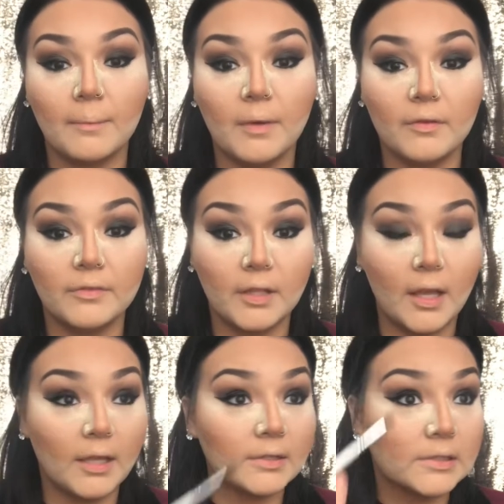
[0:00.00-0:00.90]
off the
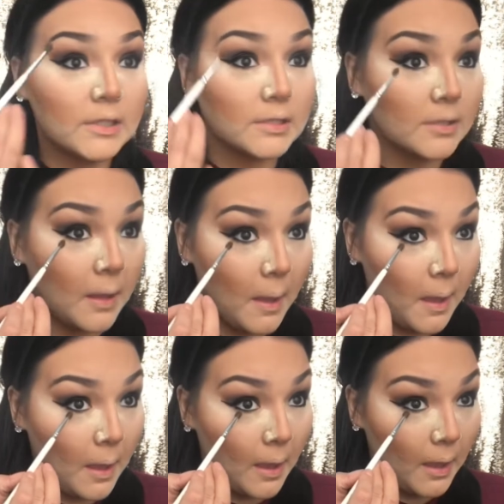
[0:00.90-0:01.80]
excess,
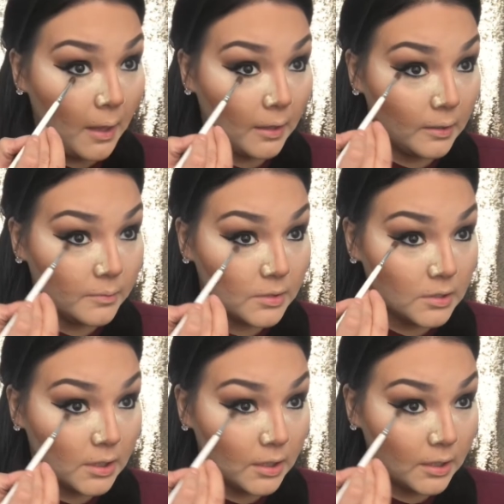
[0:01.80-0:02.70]
and I'm
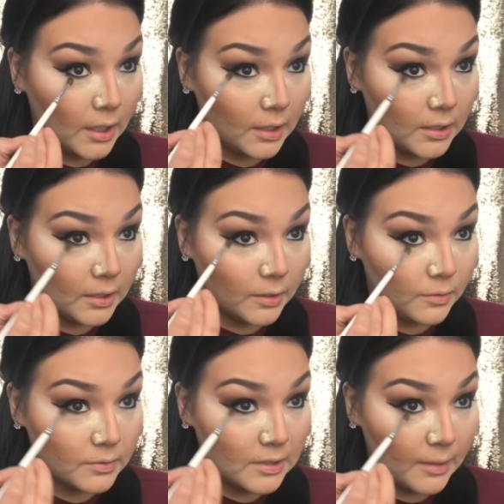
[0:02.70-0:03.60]
just gonna kind of
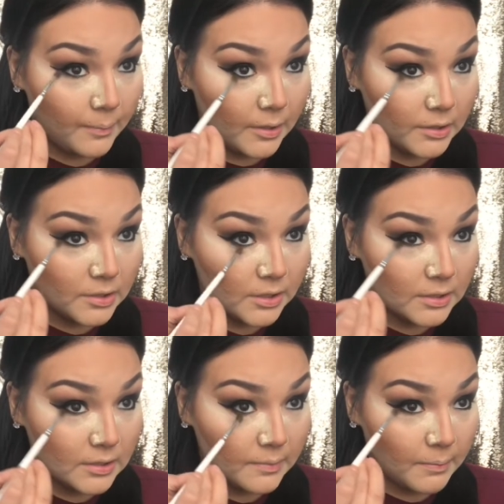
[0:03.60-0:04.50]
use that brush to
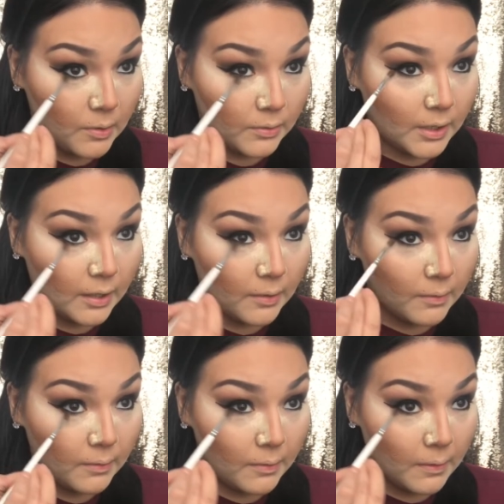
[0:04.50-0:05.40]
smoke
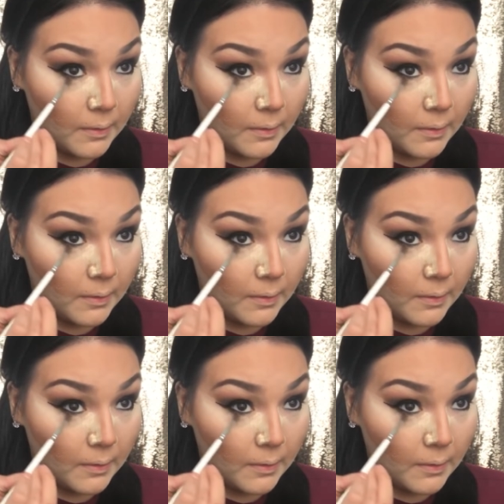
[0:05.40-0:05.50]
out.